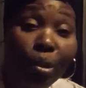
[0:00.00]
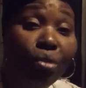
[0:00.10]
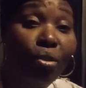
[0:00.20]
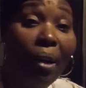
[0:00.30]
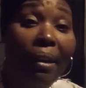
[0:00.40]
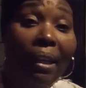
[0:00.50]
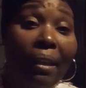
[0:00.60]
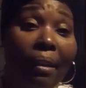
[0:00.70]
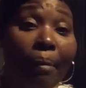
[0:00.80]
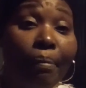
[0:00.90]
trying to
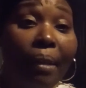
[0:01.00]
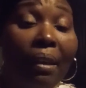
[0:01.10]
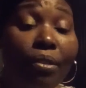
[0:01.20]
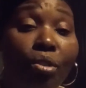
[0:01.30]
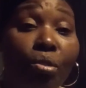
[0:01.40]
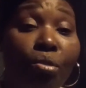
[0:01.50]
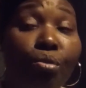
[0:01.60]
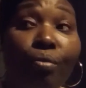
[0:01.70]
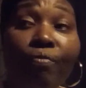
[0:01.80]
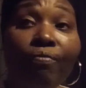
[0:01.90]
get up there
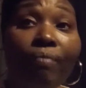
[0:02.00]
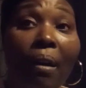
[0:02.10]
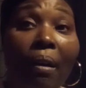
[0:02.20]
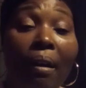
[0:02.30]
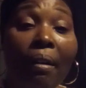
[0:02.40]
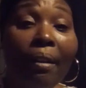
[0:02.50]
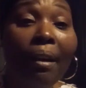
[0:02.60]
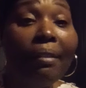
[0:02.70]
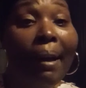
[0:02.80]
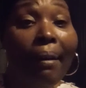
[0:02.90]
to uh,
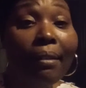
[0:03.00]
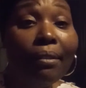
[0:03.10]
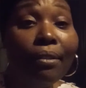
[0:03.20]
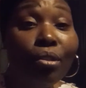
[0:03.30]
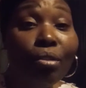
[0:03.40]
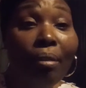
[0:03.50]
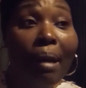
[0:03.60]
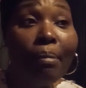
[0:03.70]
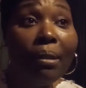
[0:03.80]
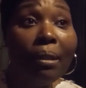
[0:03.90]
a thousand
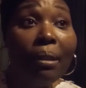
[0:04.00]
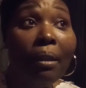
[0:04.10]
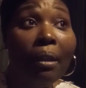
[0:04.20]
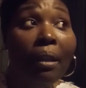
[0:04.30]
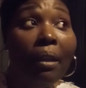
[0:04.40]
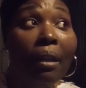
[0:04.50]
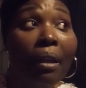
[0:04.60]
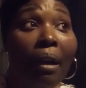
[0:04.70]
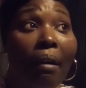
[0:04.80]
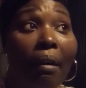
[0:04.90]
subscribers.
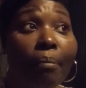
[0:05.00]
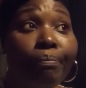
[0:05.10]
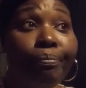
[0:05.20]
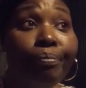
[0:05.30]
Um,